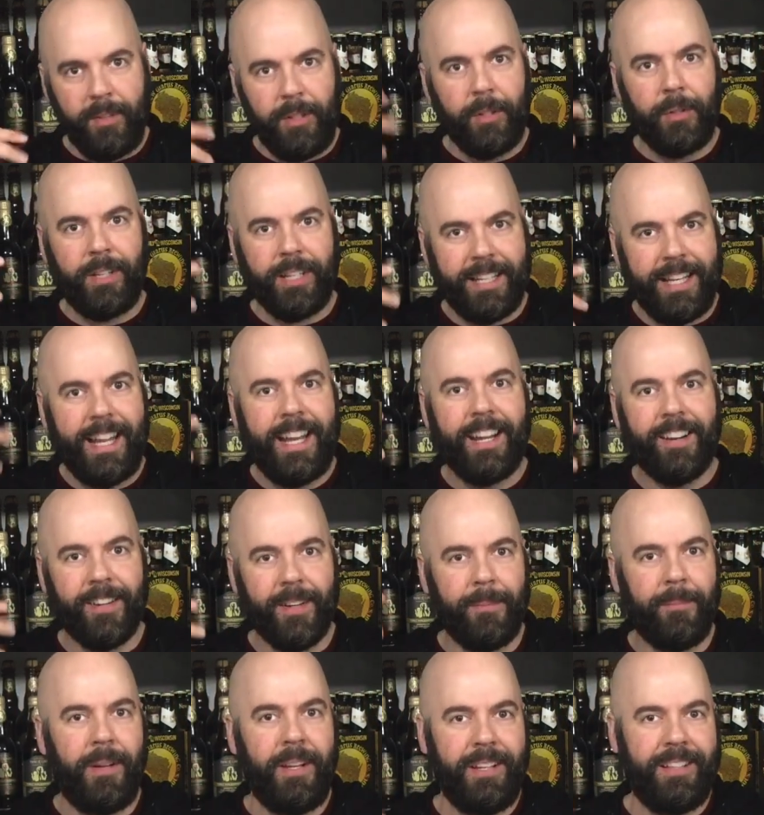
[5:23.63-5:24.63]
You can hear
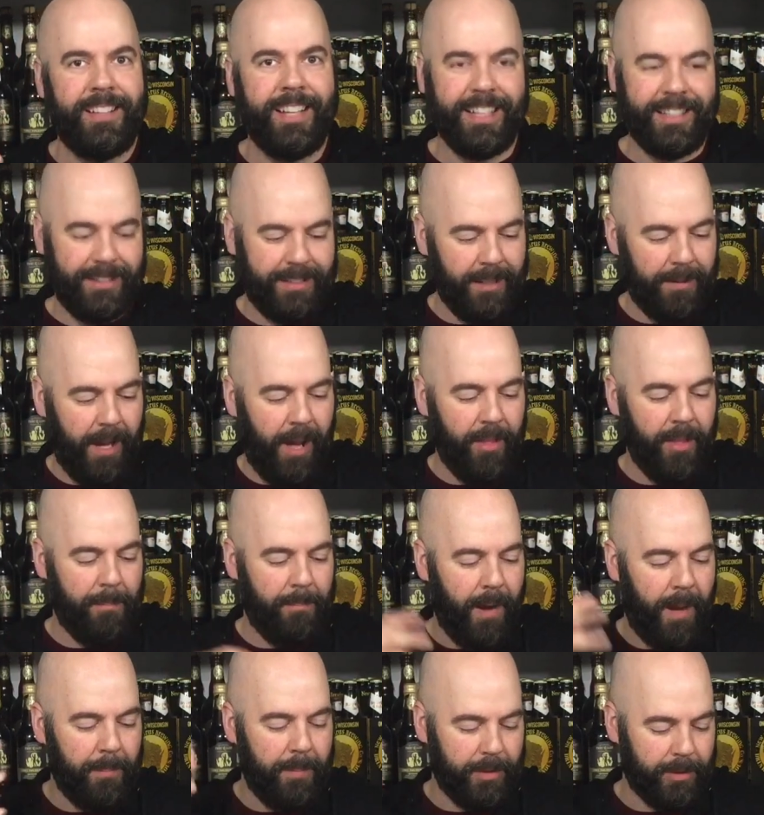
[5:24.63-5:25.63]
them, like all the
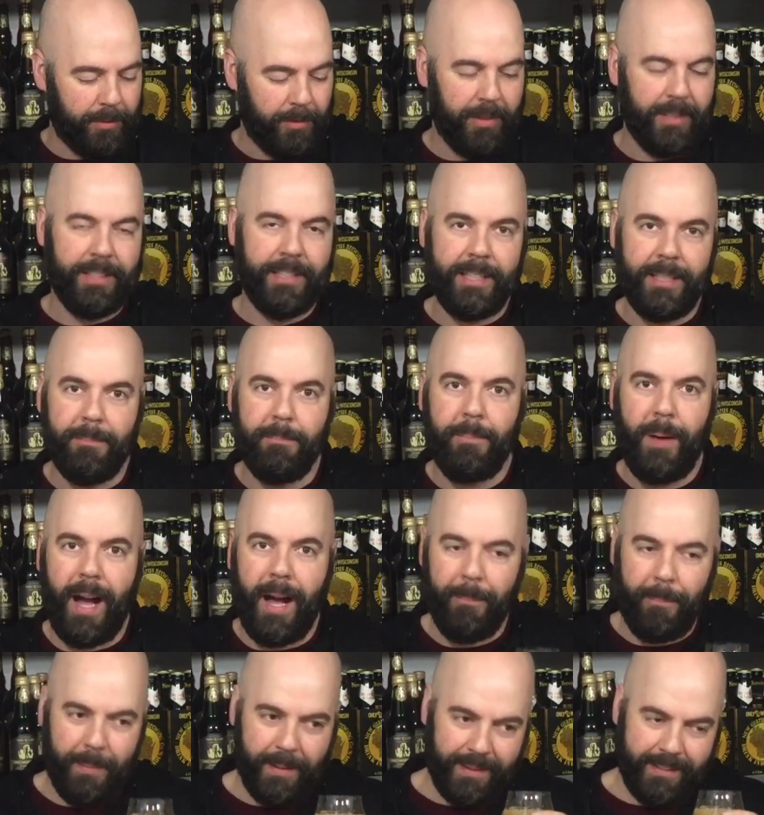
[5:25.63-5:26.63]
bubbles really
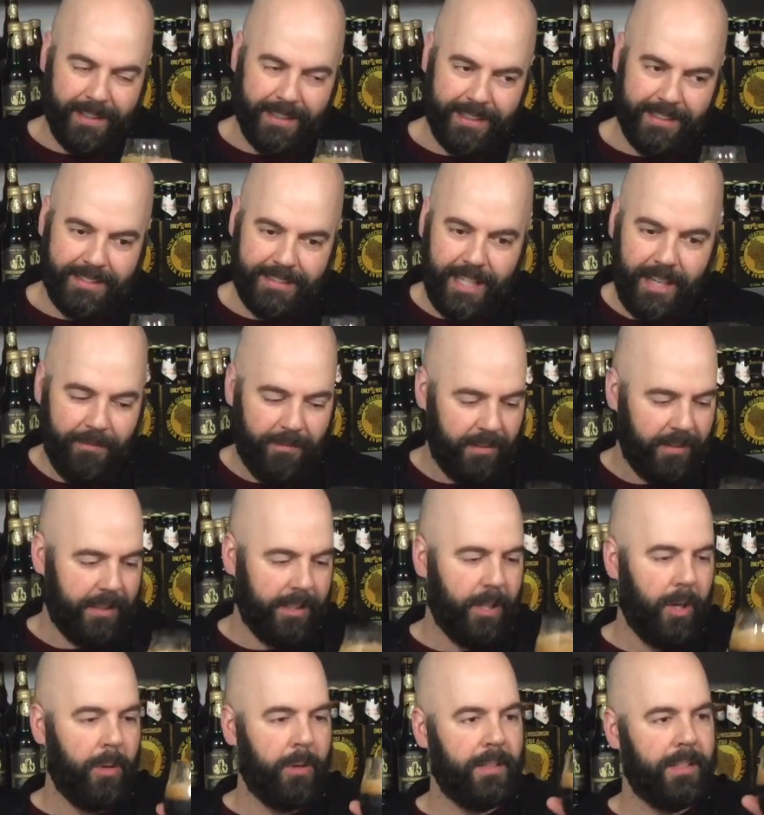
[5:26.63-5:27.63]
popping. Like it's definitely
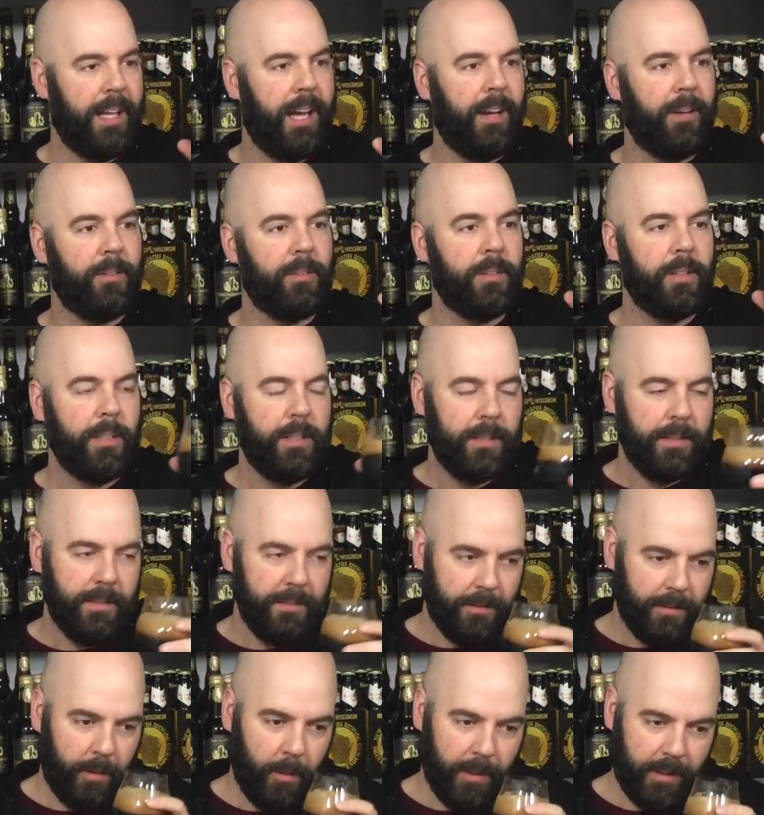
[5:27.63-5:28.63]
going down
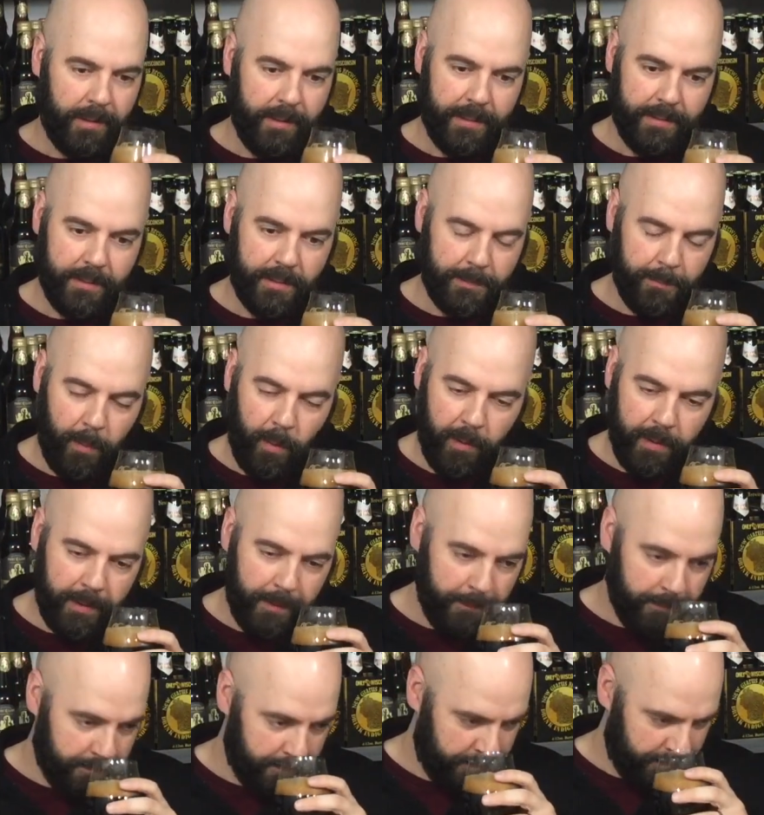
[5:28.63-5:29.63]
quickly at this
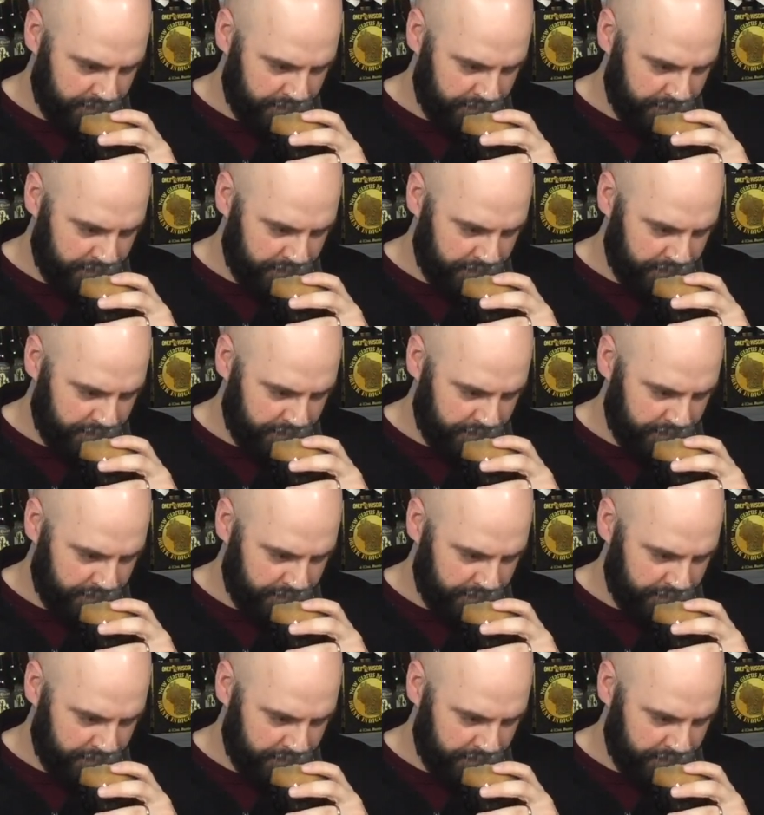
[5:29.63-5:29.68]
point.